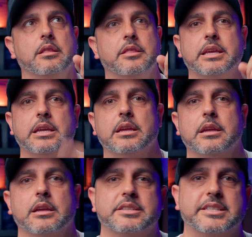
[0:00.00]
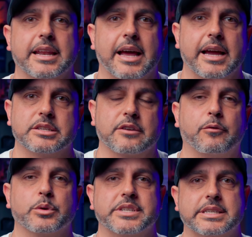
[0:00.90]
the Sennheiser
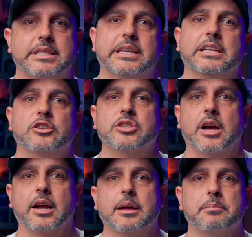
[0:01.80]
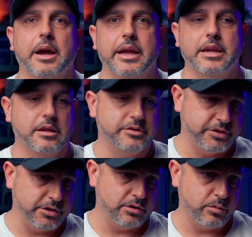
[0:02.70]
416 shotgun mic
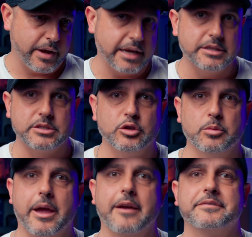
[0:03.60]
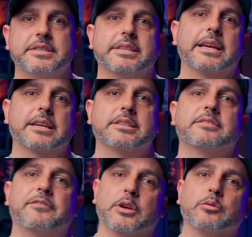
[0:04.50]
to a Zoom F6
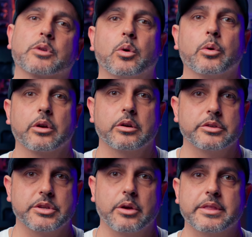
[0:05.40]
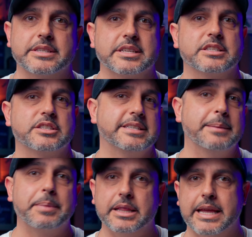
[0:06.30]
field recorder. So this is
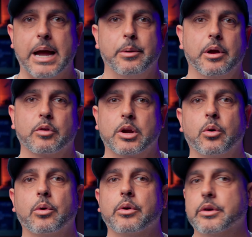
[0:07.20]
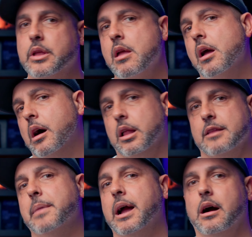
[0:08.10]
typically how I record all of
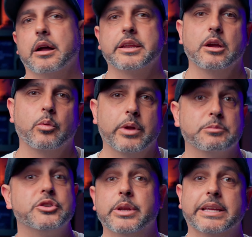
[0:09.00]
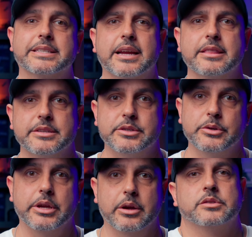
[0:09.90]
my audio when I'm shooting inside the
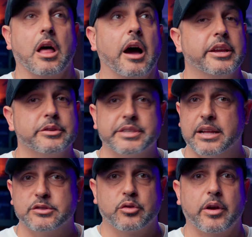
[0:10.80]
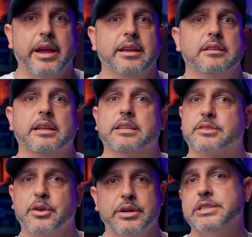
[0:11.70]
studio. The audio sounds great. It's
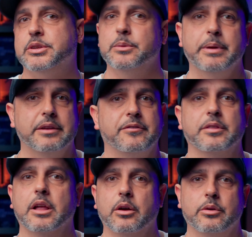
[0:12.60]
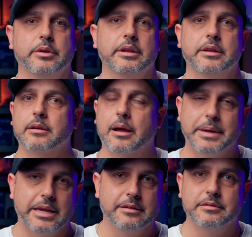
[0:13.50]
32-bit float. I
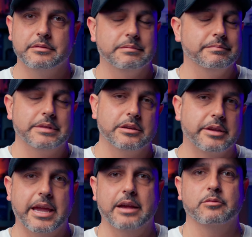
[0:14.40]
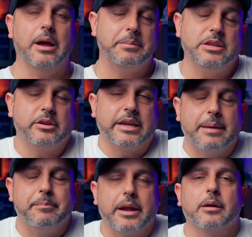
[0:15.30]
mean, you can
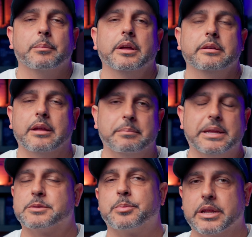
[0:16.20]
get better, but I mean, it's pretty